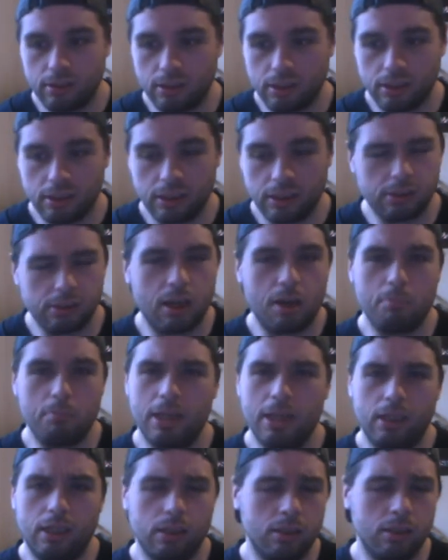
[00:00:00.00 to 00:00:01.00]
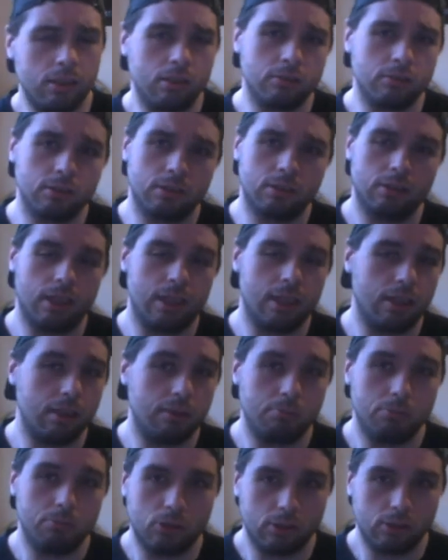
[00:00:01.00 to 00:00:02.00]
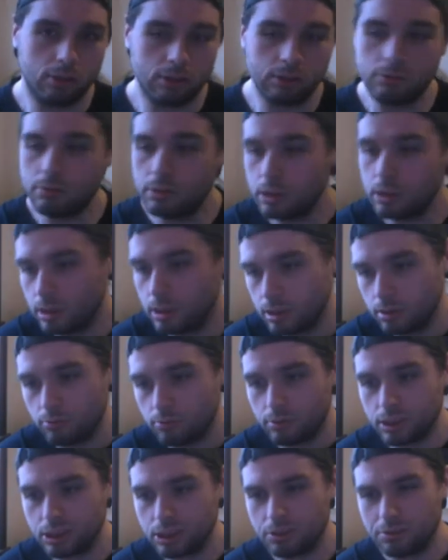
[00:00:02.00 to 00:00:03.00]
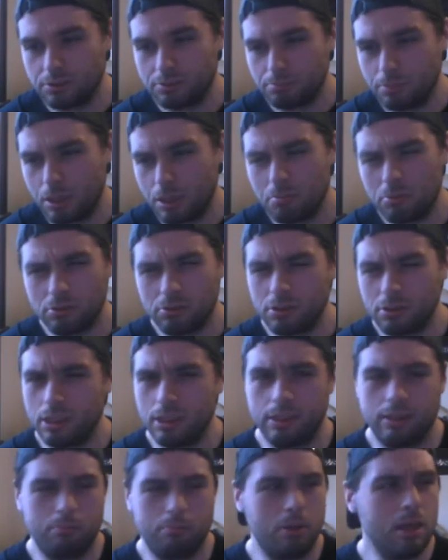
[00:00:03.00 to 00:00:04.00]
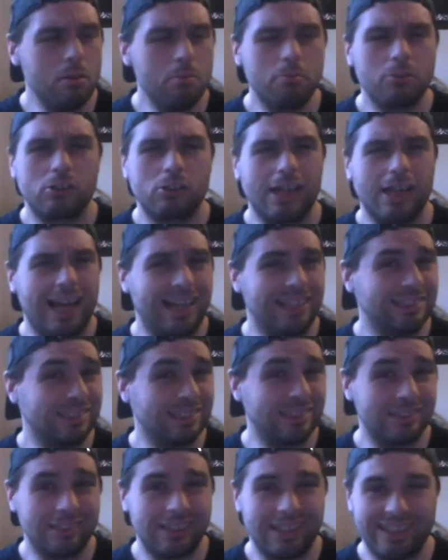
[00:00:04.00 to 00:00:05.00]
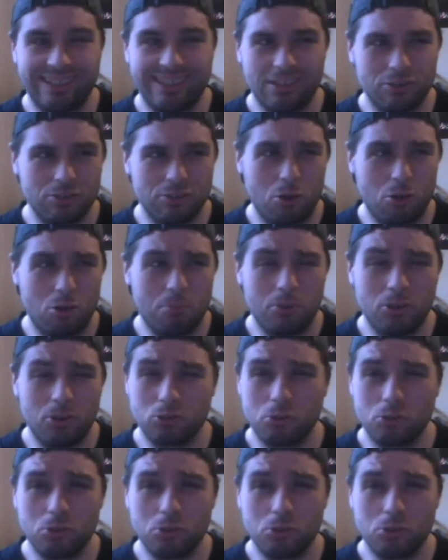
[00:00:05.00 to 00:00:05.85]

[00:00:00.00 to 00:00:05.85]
they're not making those anymore, which people are asking like almost